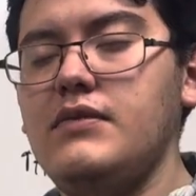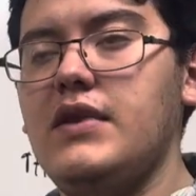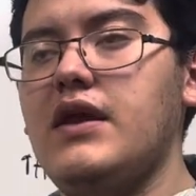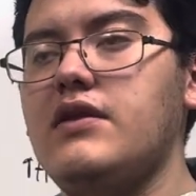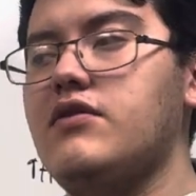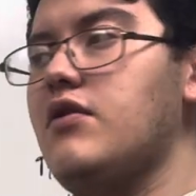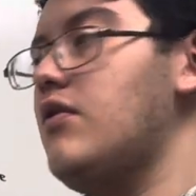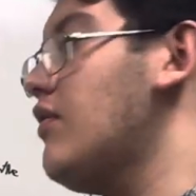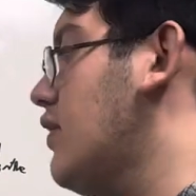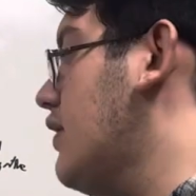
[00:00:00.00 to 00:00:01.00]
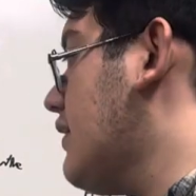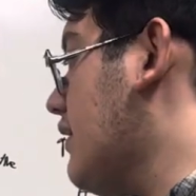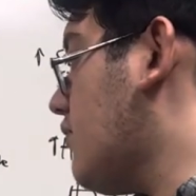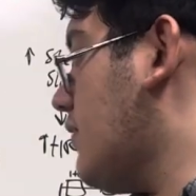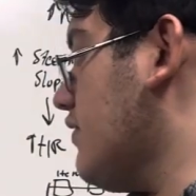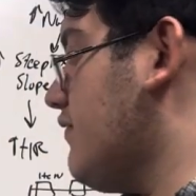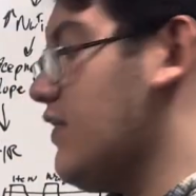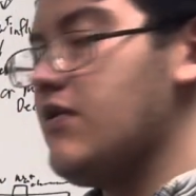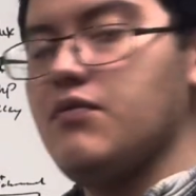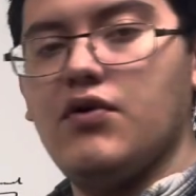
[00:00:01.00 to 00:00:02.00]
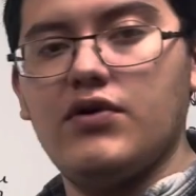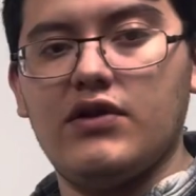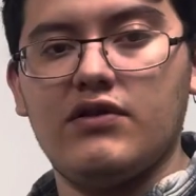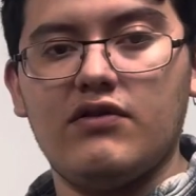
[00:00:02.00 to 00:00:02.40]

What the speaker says: And so that's why it's very important.